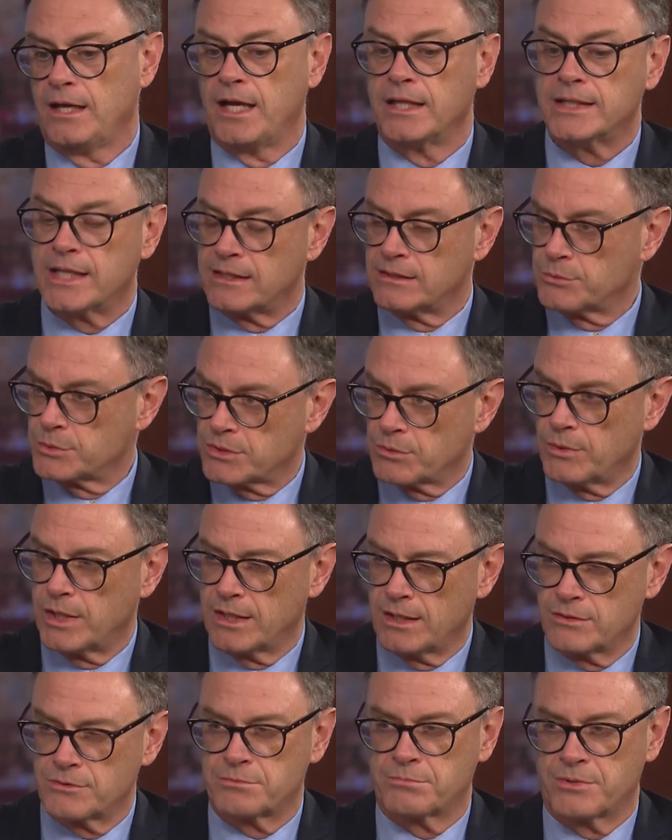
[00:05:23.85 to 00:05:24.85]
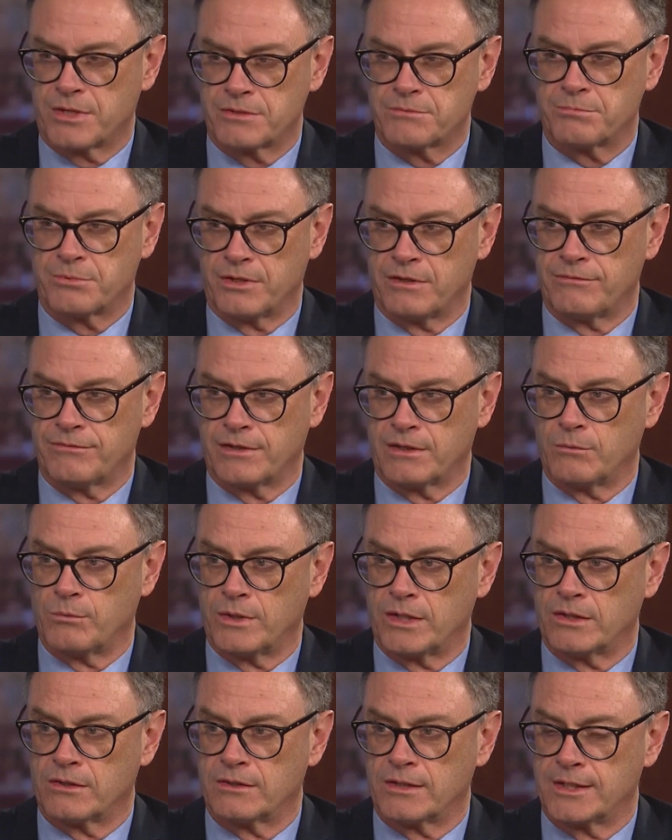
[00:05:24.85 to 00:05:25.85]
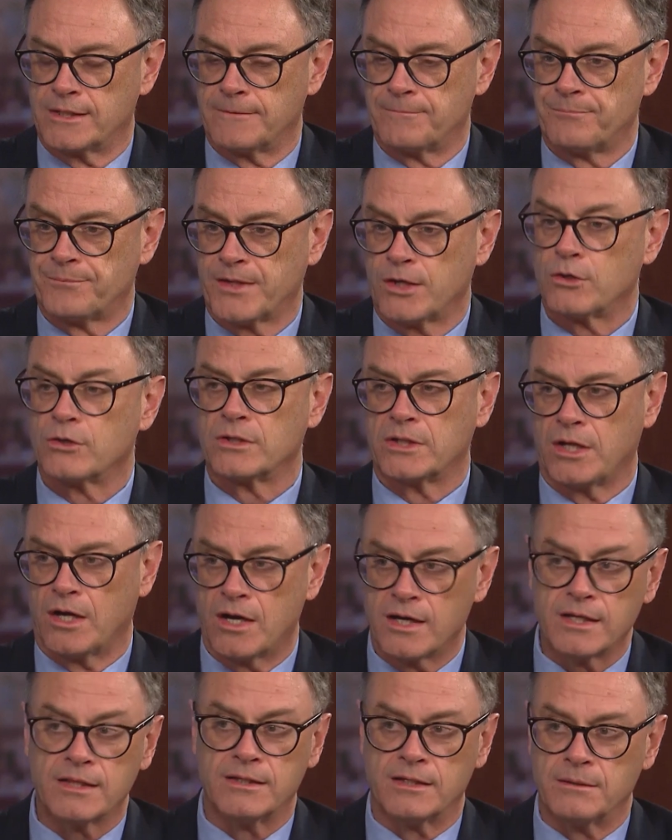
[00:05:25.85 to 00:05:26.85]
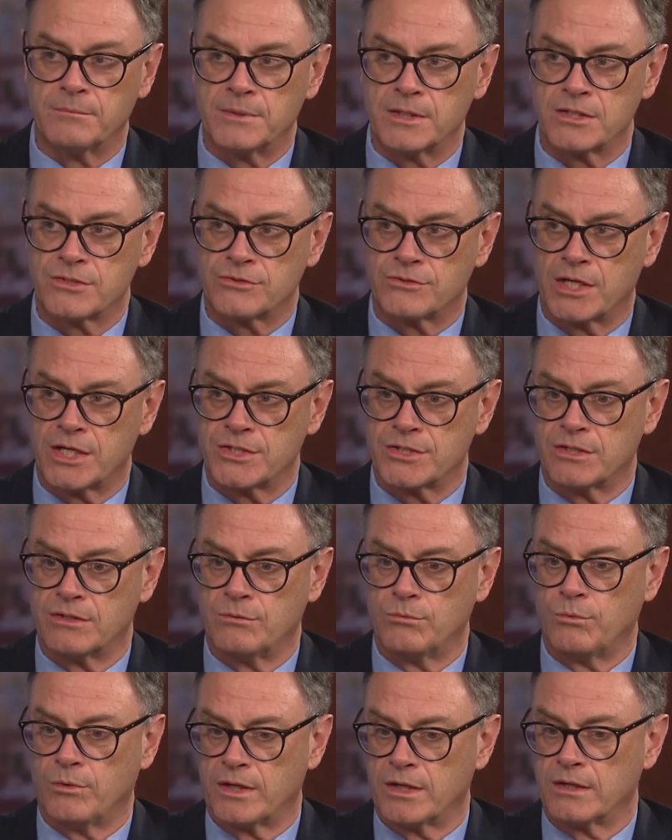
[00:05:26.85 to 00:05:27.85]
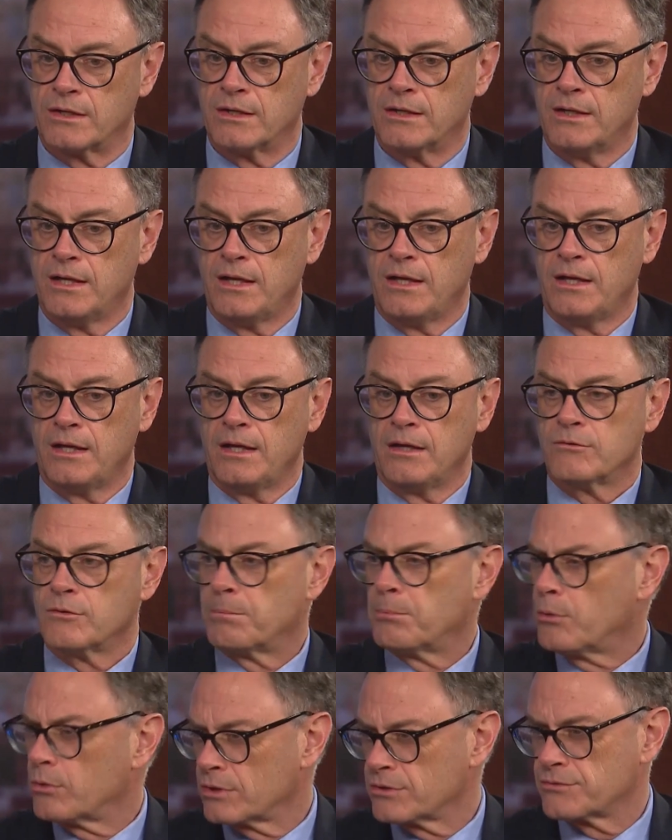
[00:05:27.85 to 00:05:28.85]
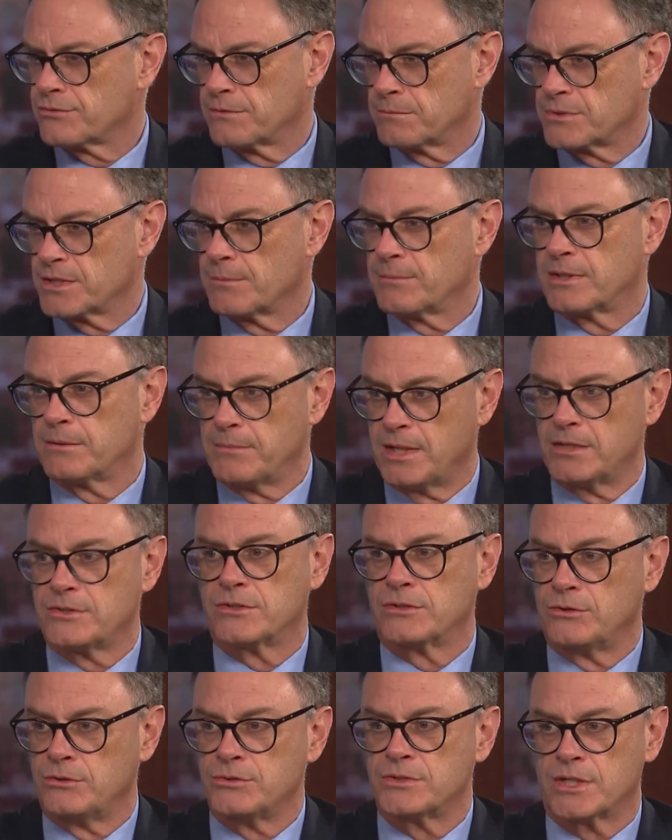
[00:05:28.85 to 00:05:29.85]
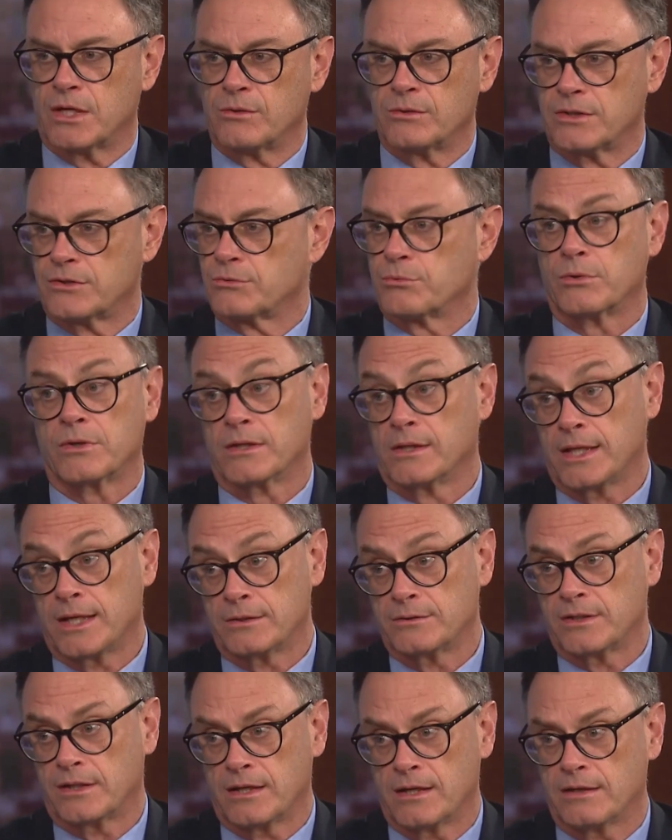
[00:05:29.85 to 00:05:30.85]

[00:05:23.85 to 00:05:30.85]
And then there was a White House press briefing where early on in the administration where reporters from some of the major news outlets weren't allowed to